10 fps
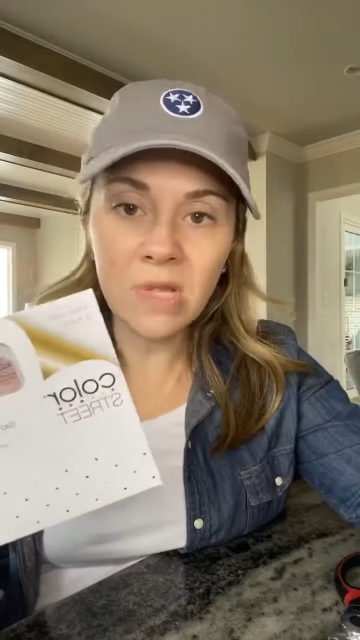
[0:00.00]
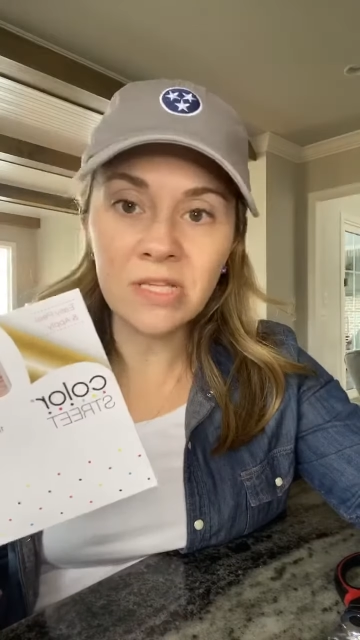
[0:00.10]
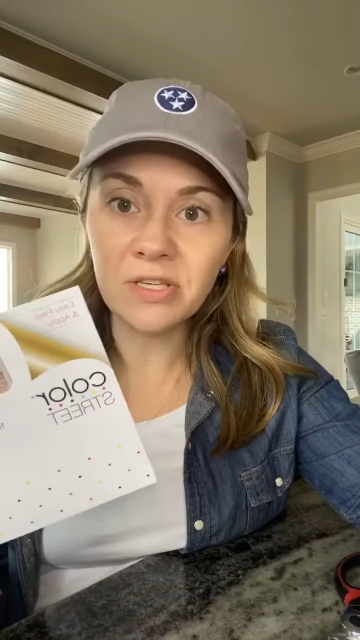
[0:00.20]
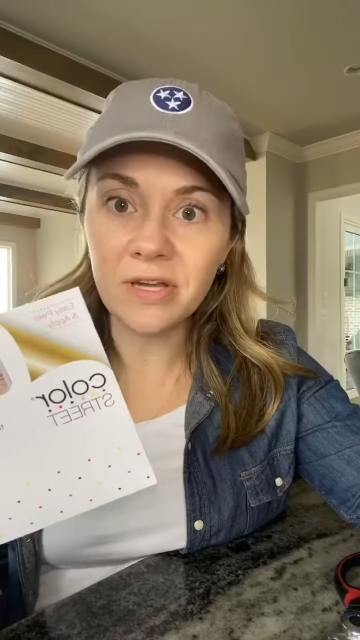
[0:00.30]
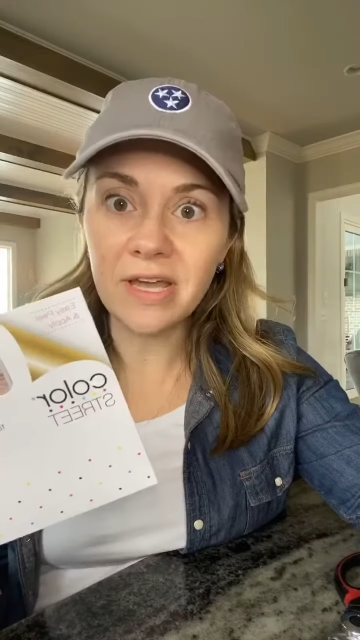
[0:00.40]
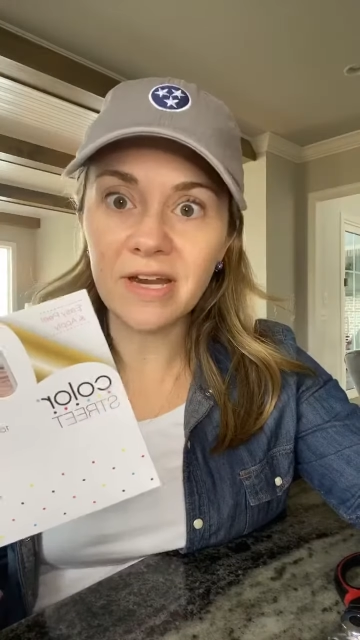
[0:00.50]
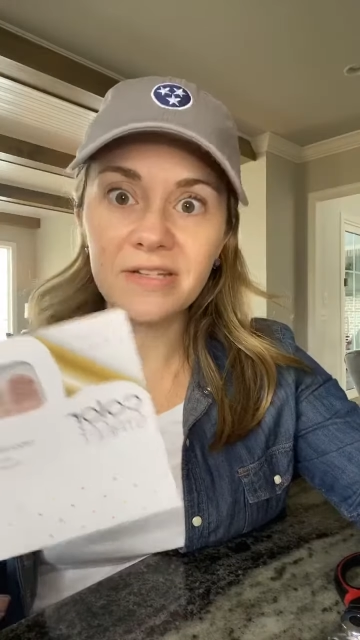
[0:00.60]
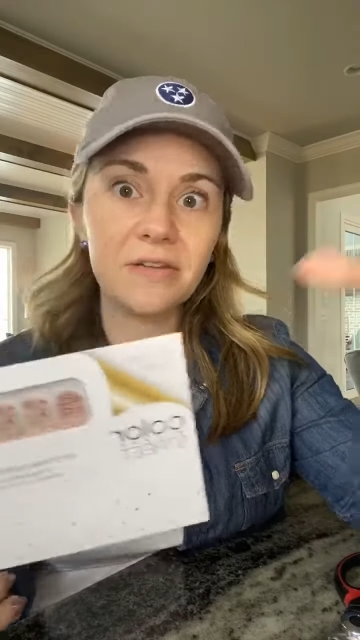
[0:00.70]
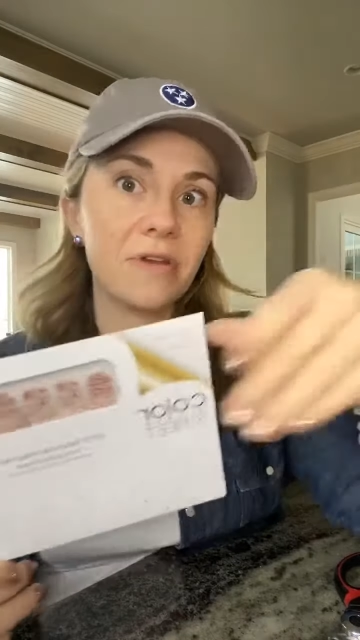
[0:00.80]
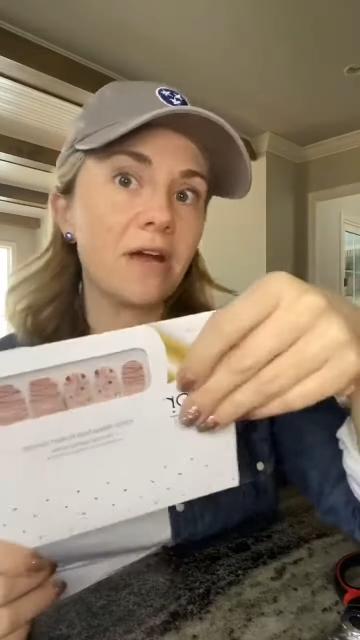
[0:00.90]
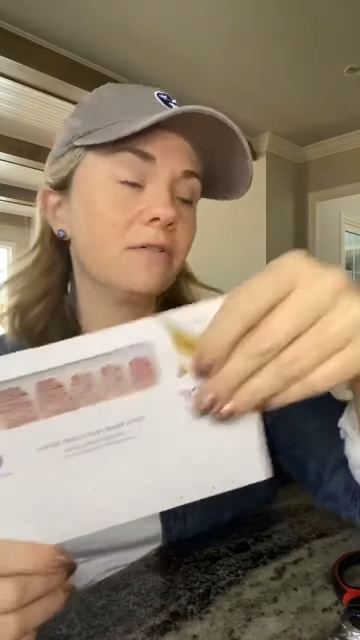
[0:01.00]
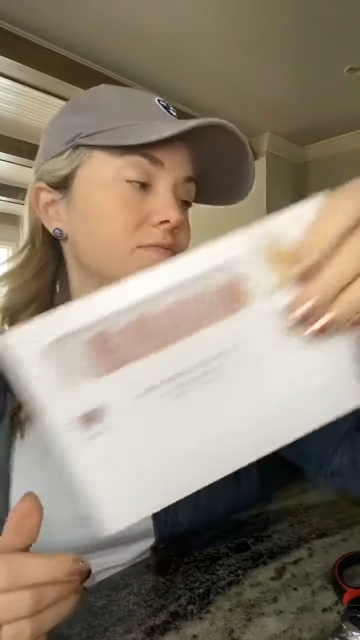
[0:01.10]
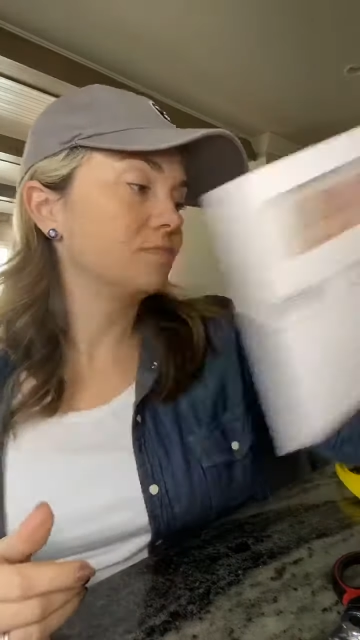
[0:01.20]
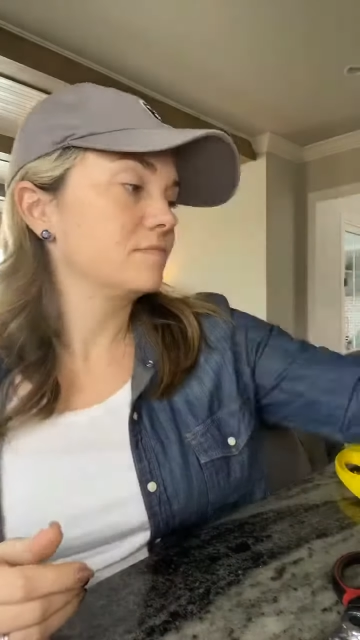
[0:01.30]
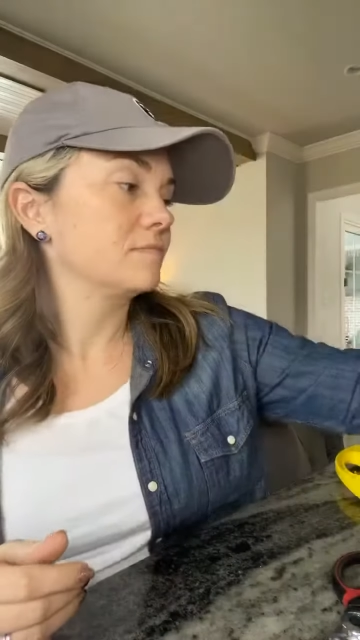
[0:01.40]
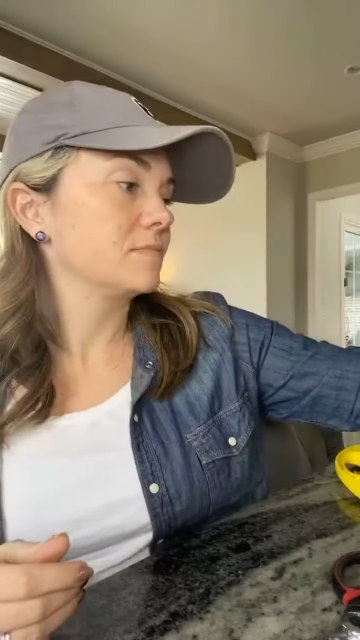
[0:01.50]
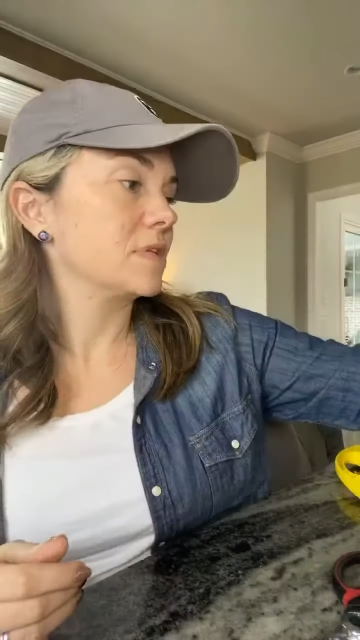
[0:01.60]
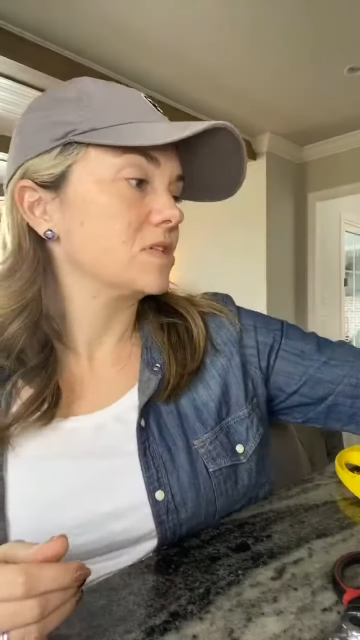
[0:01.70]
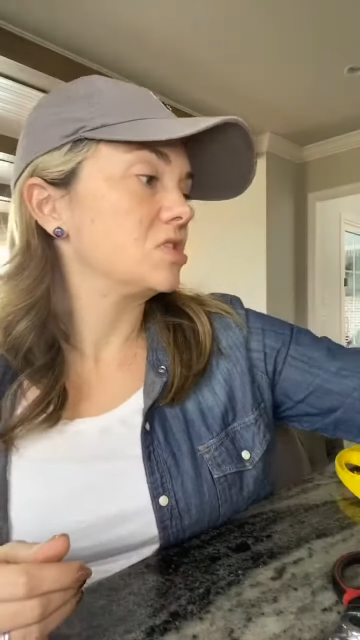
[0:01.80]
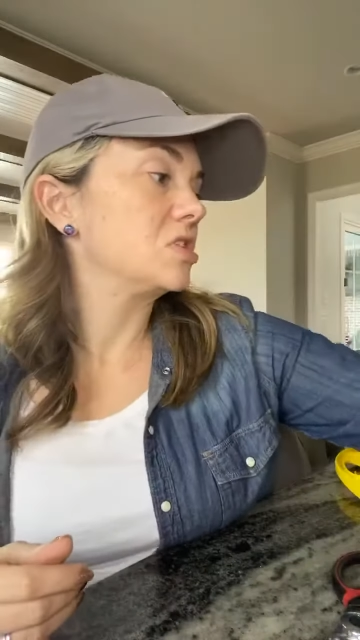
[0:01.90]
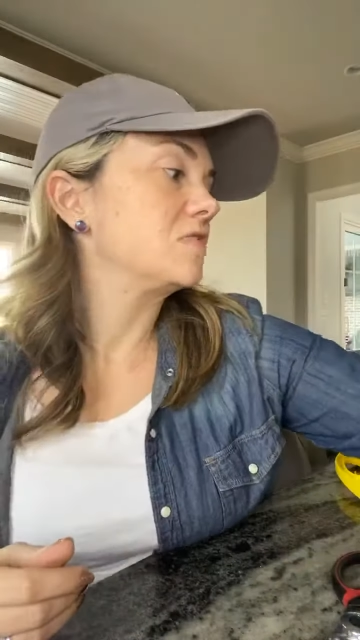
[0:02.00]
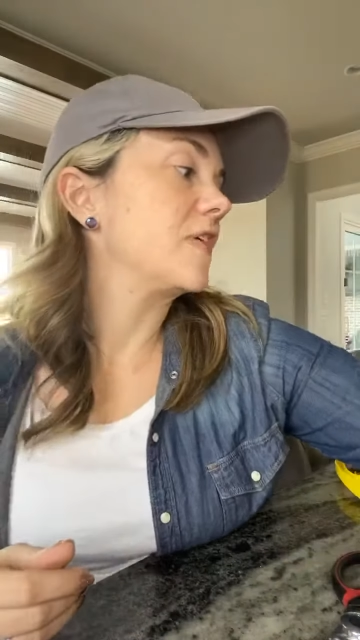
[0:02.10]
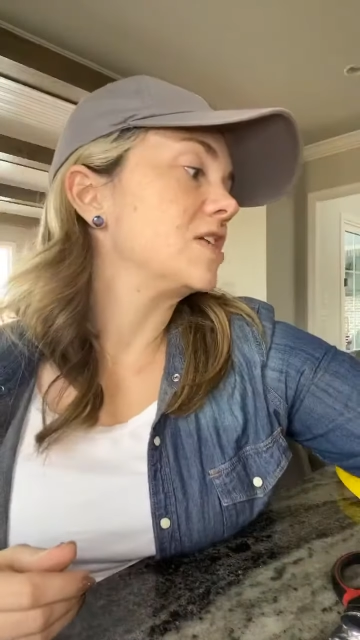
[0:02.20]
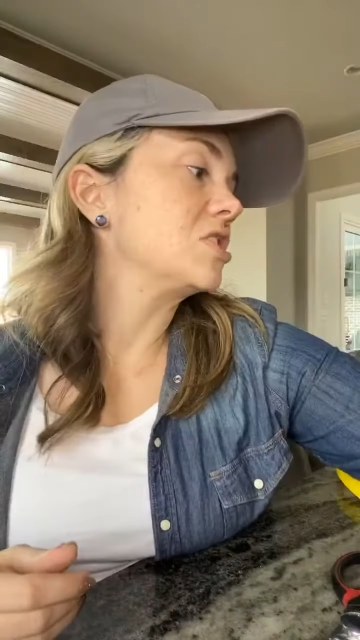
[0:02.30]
That's all you got to do now is just find you